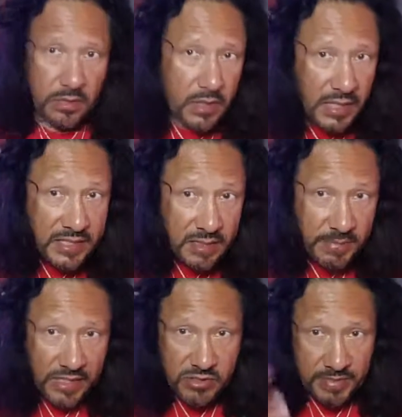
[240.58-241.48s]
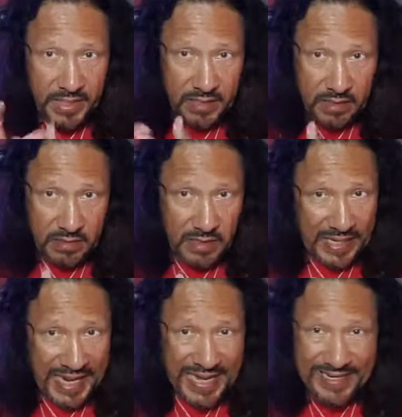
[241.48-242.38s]
It ended up actually being a
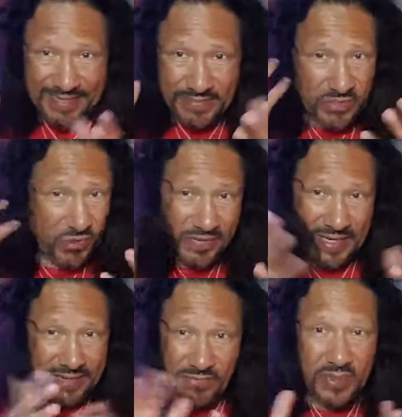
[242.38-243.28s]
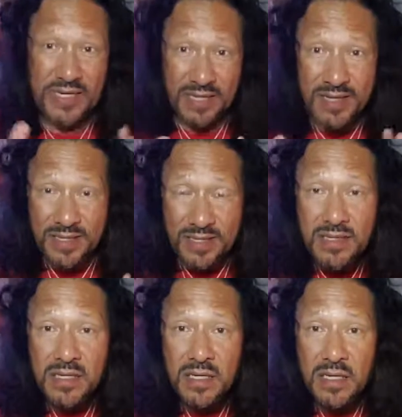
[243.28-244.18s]
hand and sort of like really nothing.
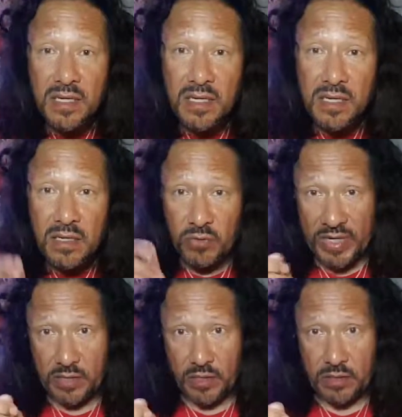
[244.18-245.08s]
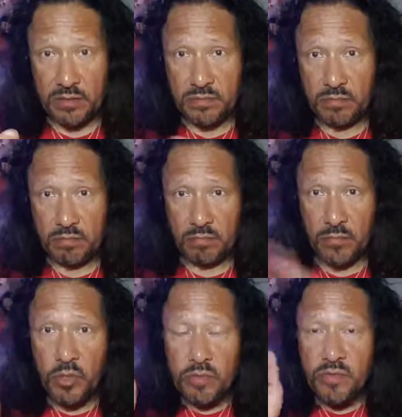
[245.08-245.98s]
Red card.
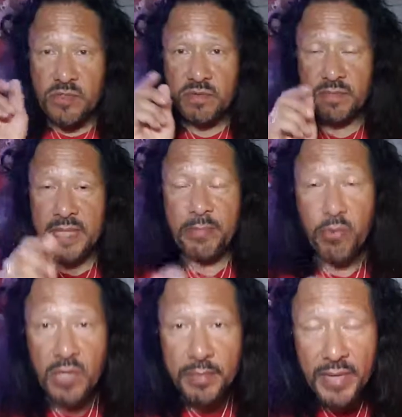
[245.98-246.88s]
Boom. From that point on,